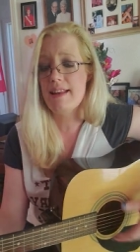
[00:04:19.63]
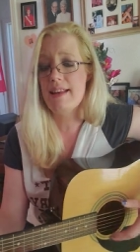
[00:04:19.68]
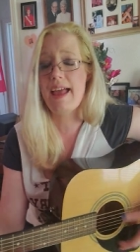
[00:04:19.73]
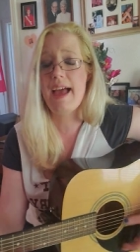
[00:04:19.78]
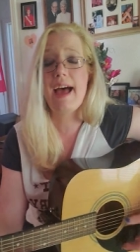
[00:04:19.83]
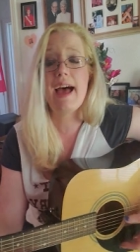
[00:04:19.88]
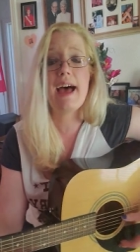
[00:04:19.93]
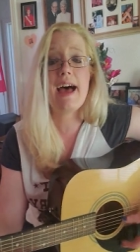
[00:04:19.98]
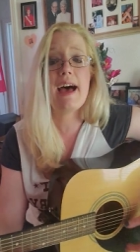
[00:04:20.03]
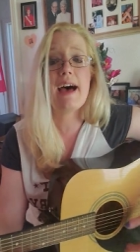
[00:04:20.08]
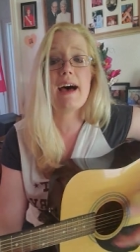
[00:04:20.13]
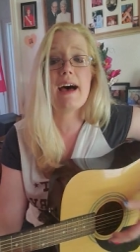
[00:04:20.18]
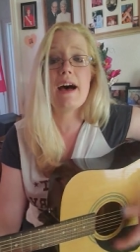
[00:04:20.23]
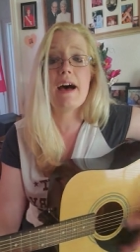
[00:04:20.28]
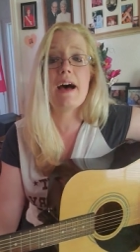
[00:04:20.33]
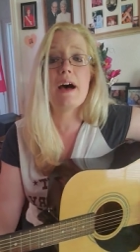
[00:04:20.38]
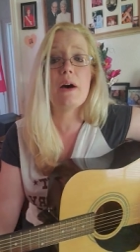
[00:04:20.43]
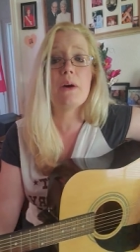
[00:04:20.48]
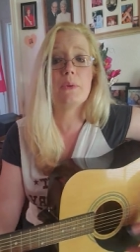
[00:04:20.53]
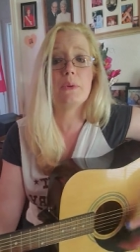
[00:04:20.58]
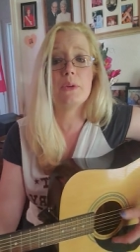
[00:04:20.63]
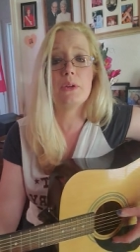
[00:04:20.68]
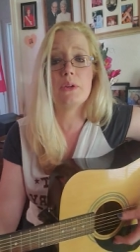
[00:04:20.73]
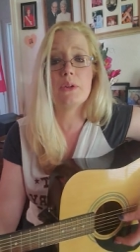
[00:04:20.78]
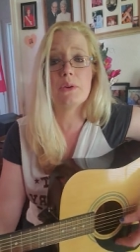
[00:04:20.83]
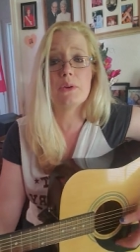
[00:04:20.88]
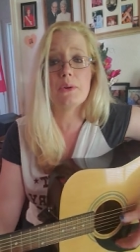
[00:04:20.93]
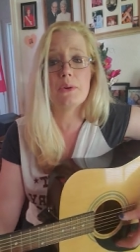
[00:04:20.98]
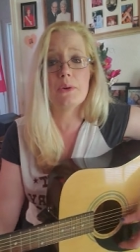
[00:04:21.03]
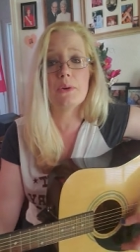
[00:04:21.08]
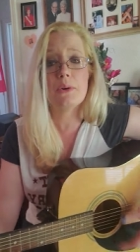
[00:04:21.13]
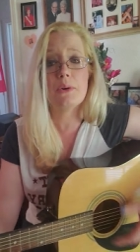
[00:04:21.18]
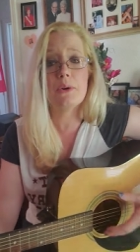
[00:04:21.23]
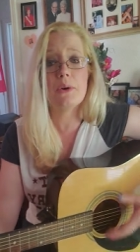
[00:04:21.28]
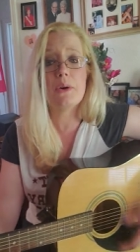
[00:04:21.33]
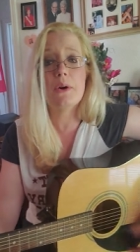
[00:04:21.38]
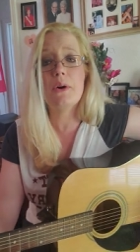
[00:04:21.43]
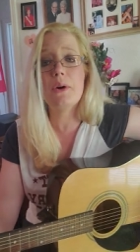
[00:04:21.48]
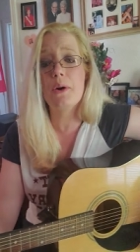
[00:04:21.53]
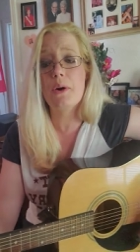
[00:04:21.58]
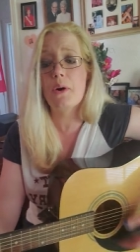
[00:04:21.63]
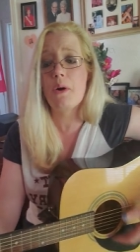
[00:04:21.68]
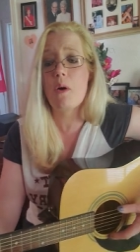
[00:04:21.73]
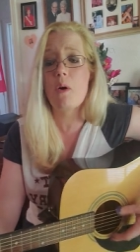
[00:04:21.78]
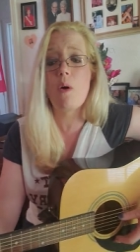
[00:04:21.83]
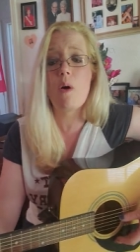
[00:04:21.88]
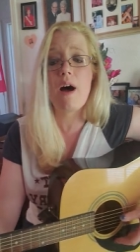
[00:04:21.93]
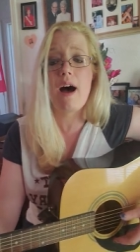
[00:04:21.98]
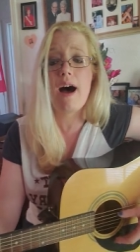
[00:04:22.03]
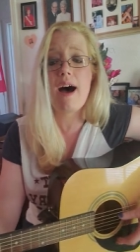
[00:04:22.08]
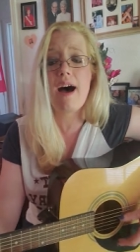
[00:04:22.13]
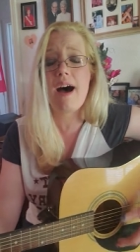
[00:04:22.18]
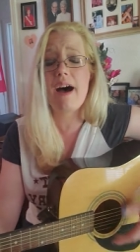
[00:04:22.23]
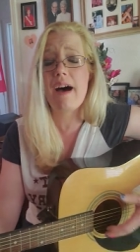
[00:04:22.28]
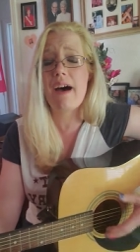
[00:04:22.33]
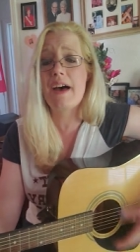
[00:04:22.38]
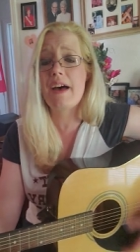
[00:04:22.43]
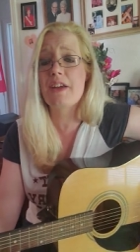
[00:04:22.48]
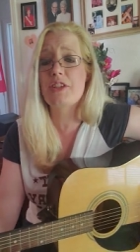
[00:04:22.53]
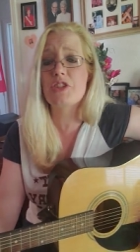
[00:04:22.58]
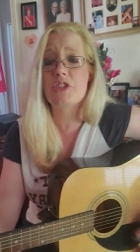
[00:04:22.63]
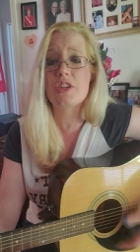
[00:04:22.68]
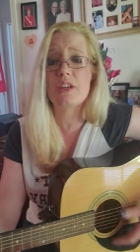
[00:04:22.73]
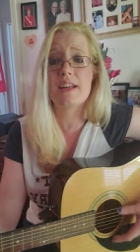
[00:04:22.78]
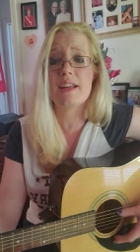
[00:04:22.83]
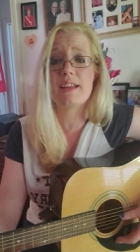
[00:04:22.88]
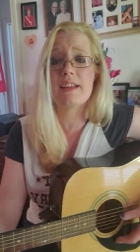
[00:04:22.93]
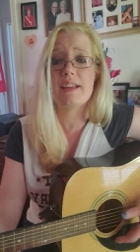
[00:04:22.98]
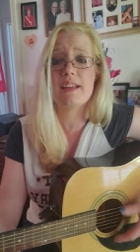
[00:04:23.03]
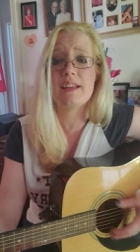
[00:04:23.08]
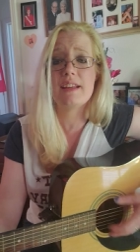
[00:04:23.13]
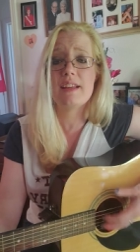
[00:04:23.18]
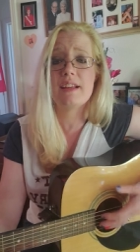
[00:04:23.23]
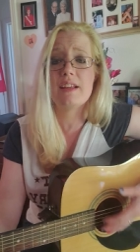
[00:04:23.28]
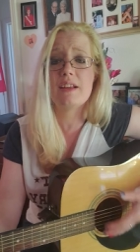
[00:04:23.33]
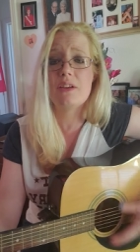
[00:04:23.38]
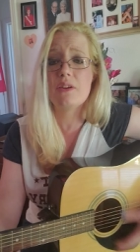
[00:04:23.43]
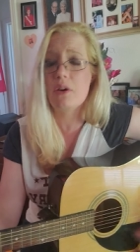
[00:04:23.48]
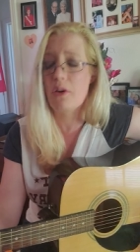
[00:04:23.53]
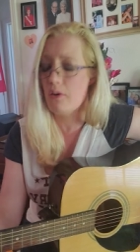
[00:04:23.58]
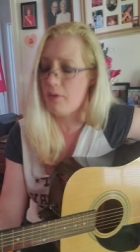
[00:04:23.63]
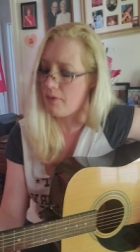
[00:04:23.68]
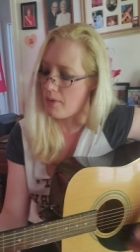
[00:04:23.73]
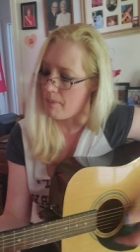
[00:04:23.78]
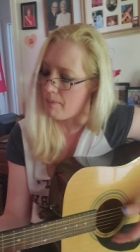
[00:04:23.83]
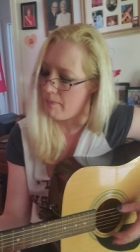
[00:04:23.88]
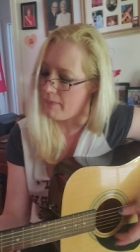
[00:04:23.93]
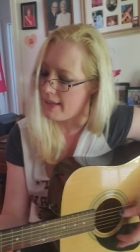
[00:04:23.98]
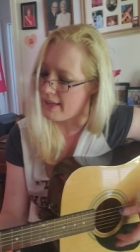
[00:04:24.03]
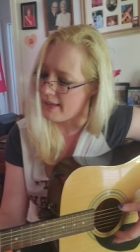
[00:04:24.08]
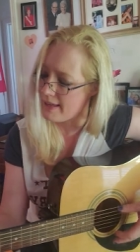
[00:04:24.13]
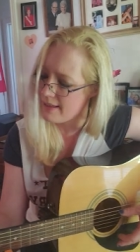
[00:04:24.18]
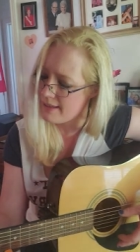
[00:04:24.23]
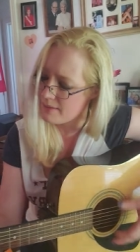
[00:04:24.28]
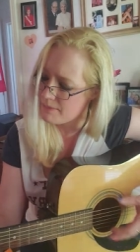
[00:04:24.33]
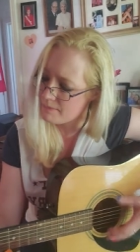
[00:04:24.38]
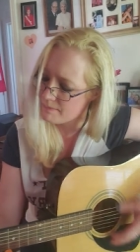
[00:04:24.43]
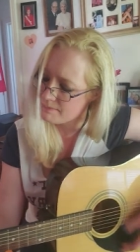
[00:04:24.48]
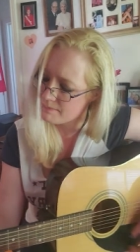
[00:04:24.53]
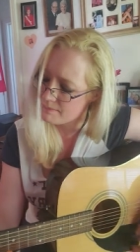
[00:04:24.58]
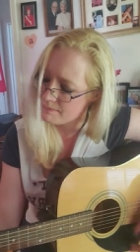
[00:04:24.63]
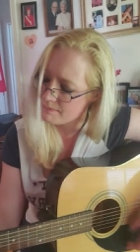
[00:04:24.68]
Now you're watching over me.